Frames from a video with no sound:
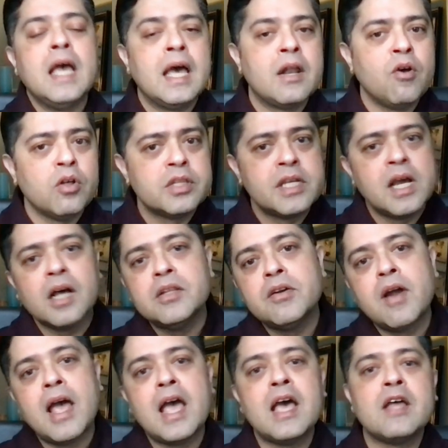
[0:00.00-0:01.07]
and on the
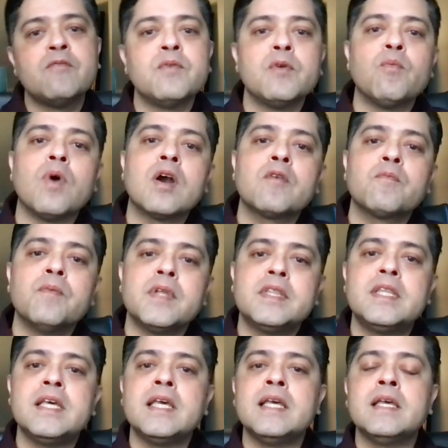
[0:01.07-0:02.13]
other hand, we work
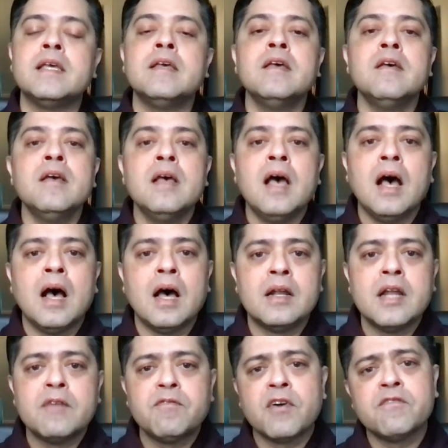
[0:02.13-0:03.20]
with the
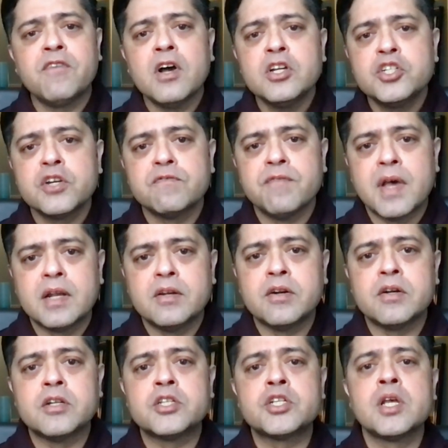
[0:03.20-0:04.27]
network function
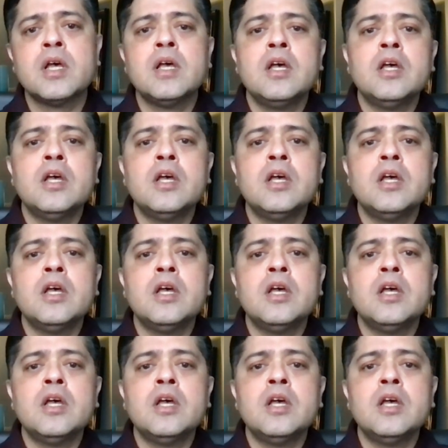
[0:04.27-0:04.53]
vendors